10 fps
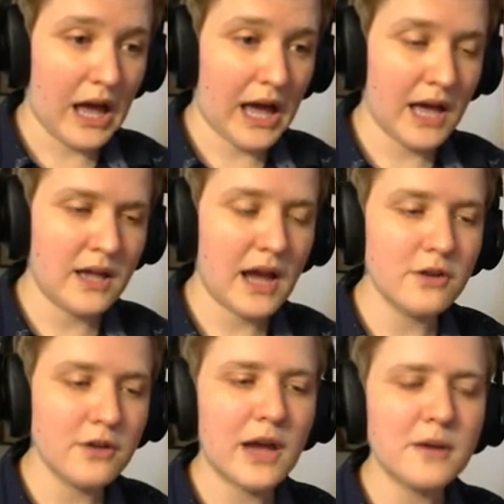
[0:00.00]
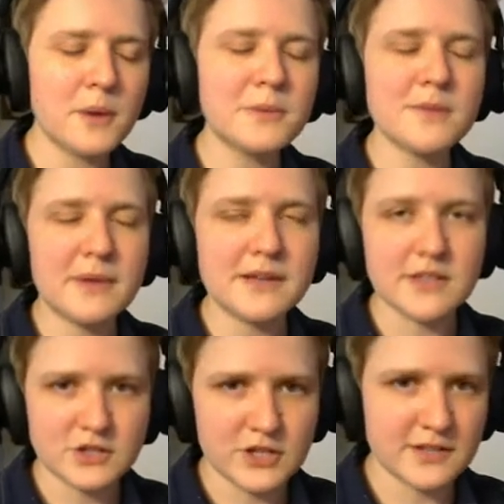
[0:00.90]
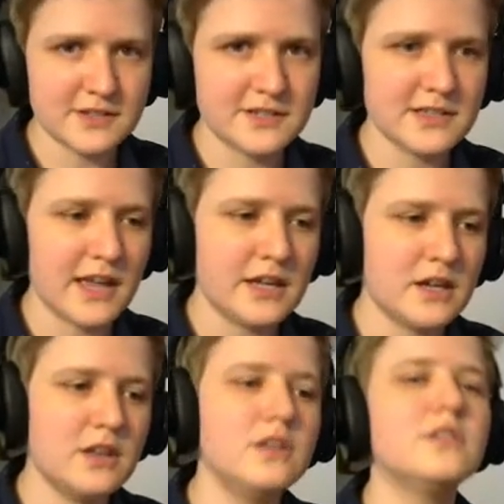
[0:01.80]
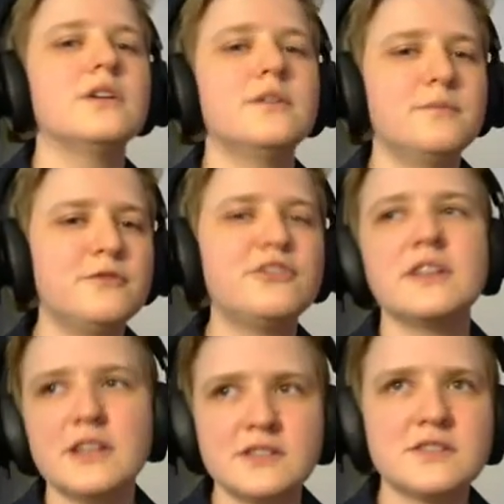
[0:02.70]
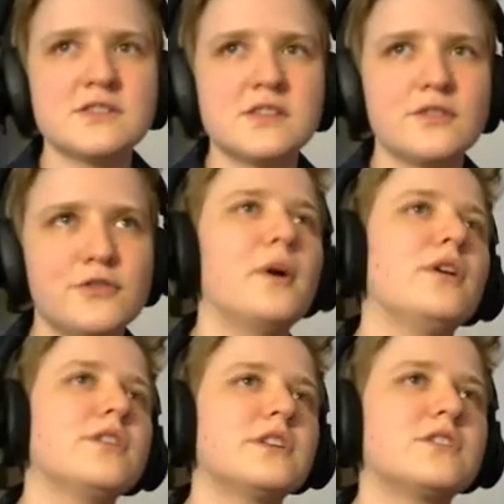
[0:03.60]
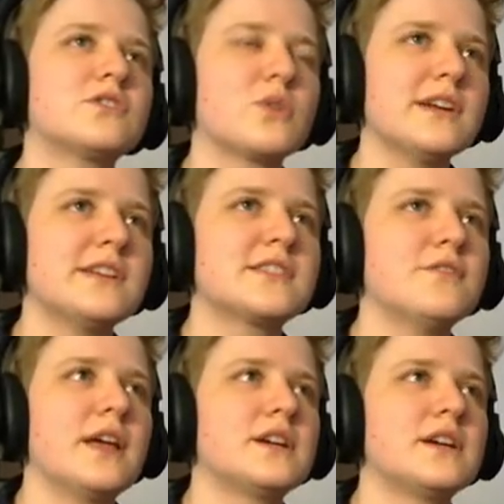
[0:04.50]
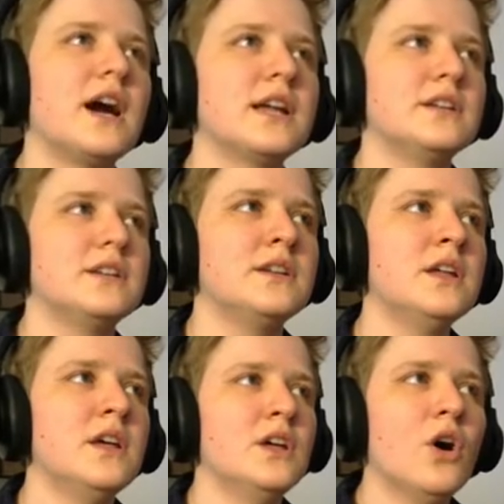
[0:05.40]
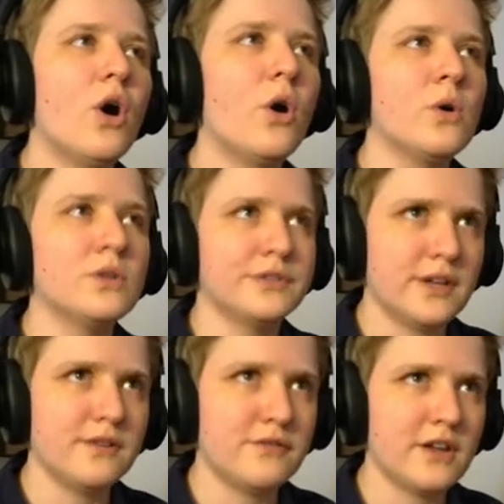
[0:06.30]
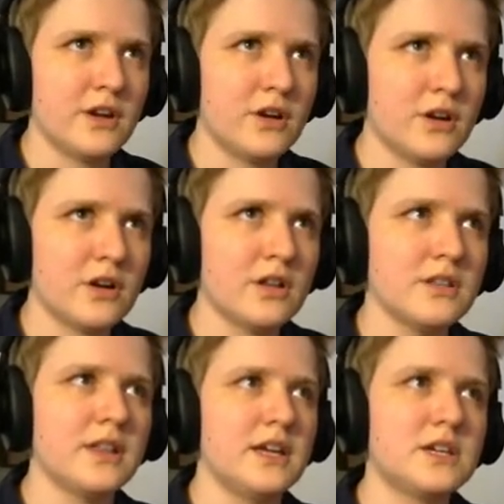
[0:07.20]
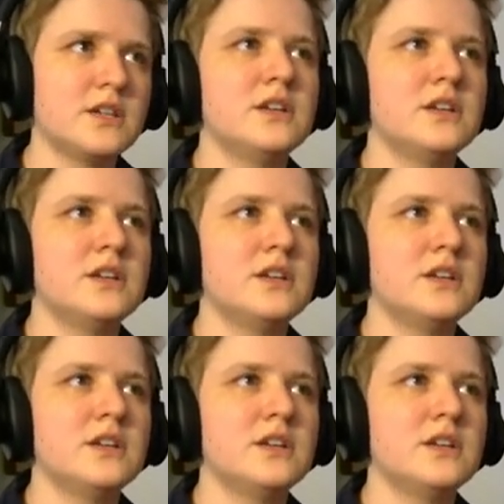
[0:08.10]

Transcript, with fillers: I, I, I remember the basic gist. It's like the villains from all the stories have like gotten hold of their like